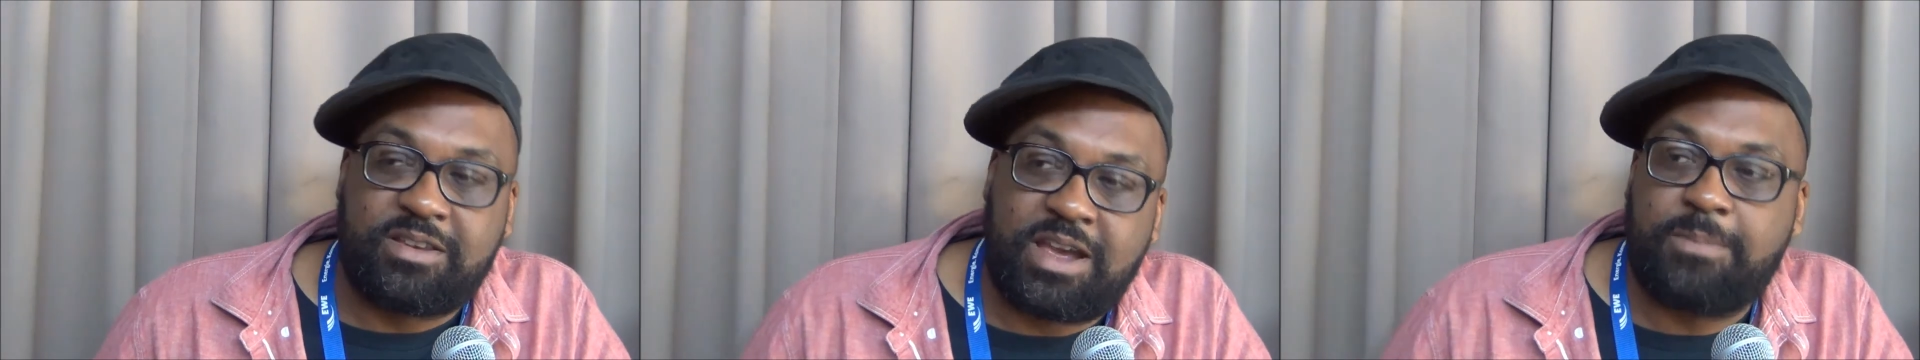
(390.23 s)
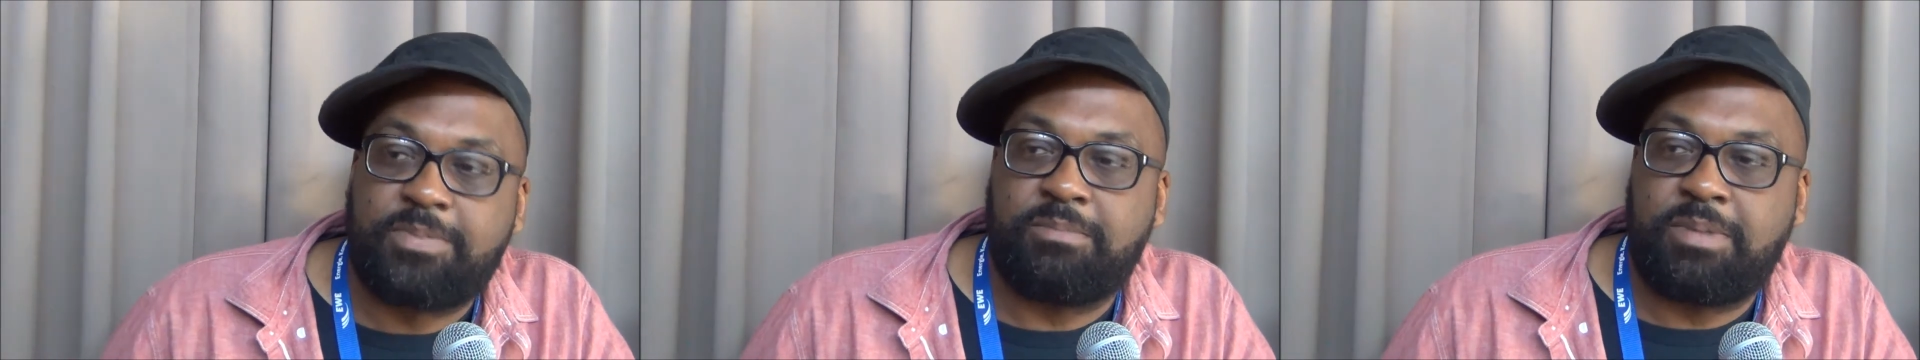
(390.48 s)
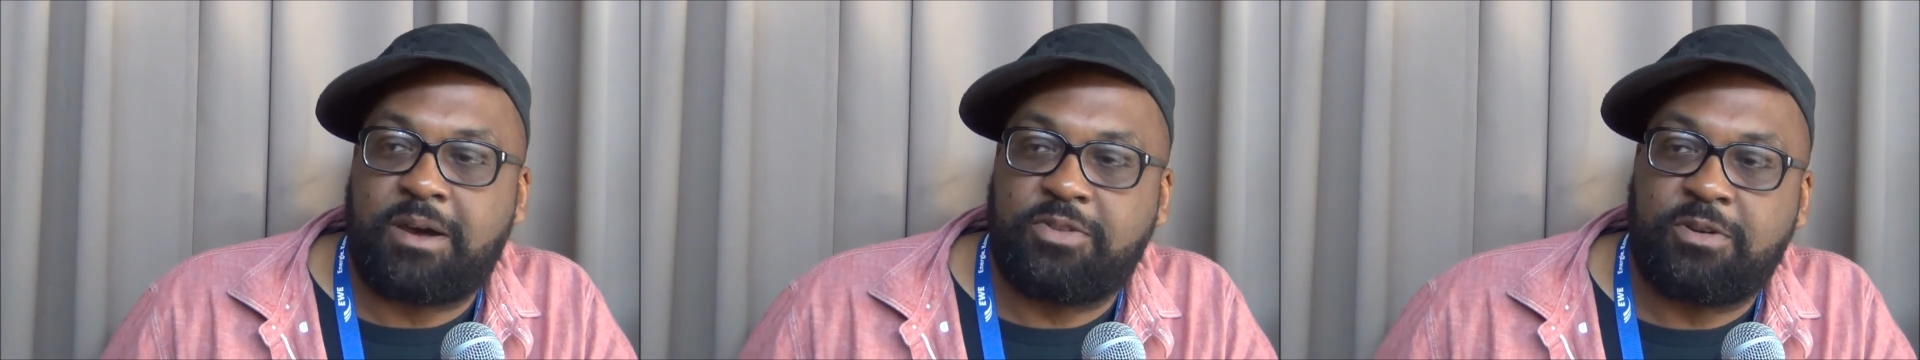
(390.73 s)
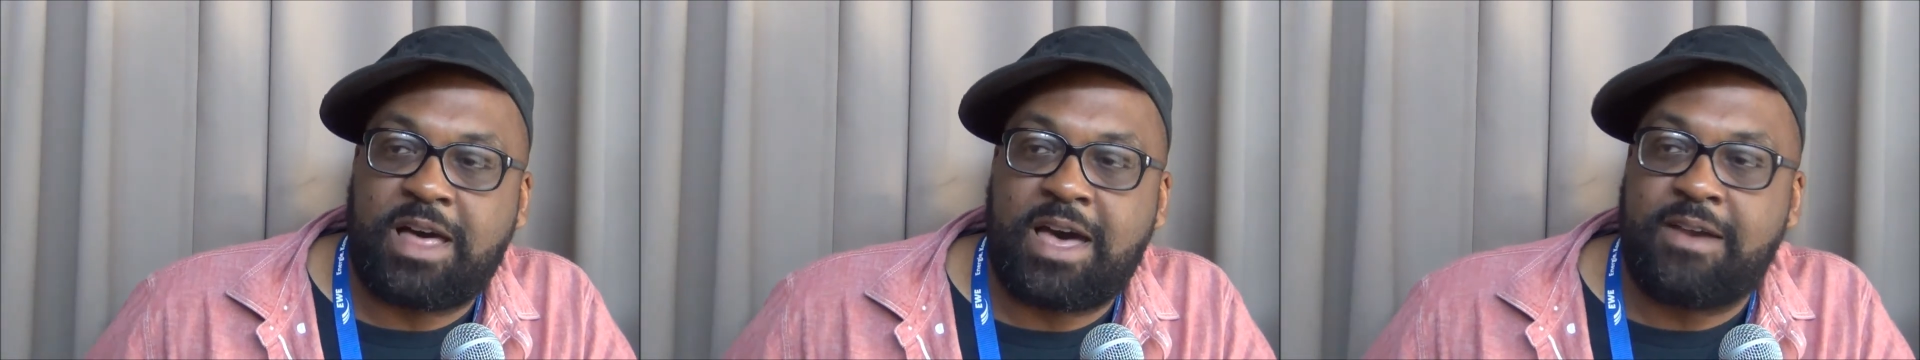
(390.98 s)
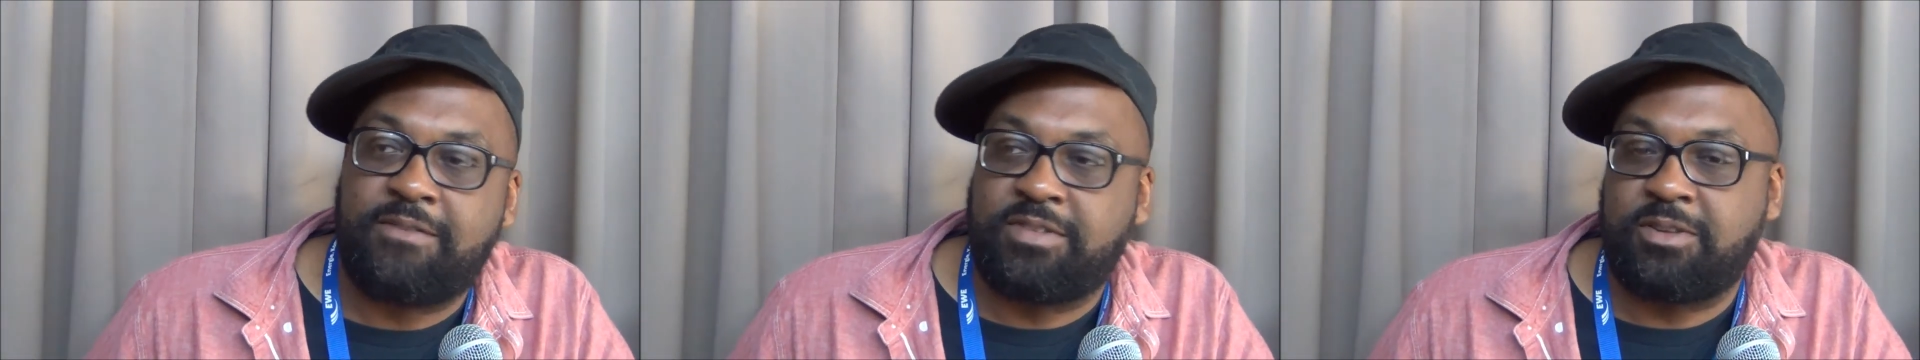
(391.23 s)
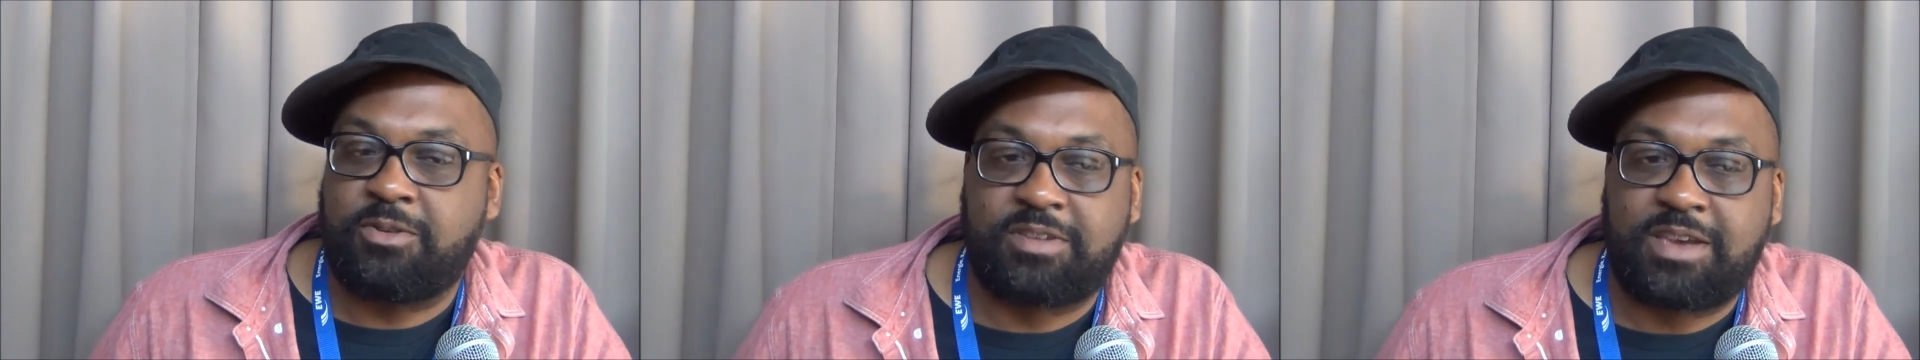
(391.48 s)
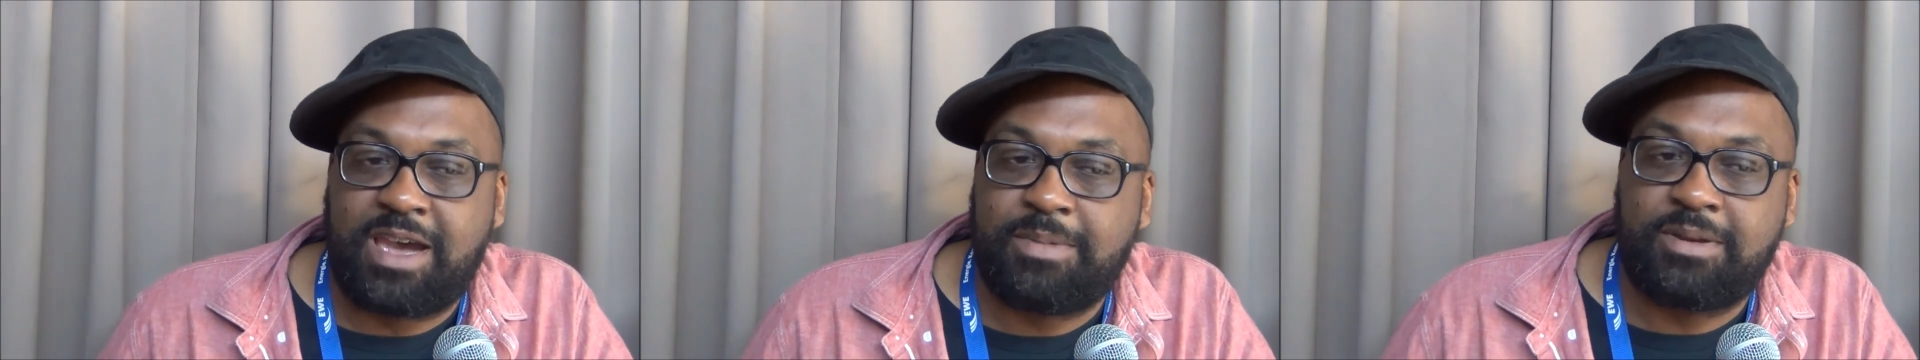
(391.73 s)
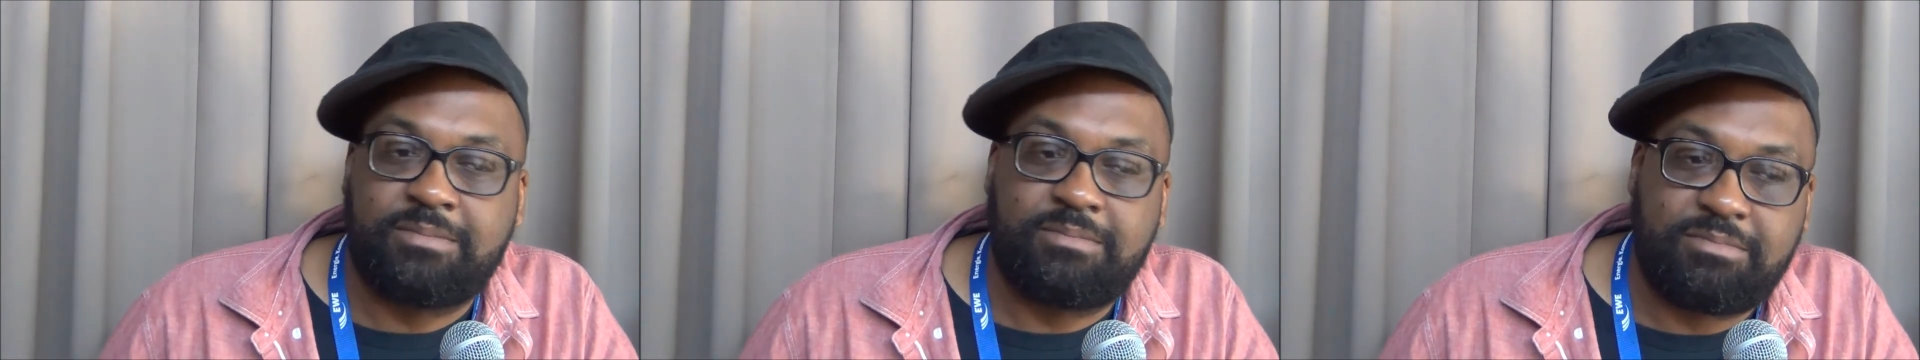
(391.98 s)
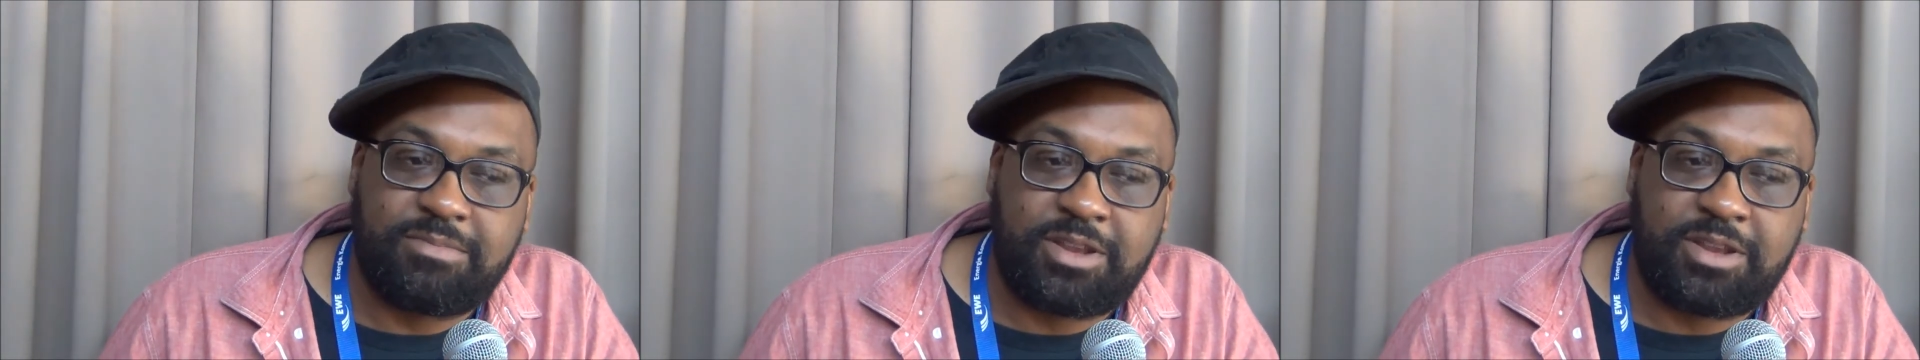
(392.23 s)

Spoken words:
depth about their lives and their time in,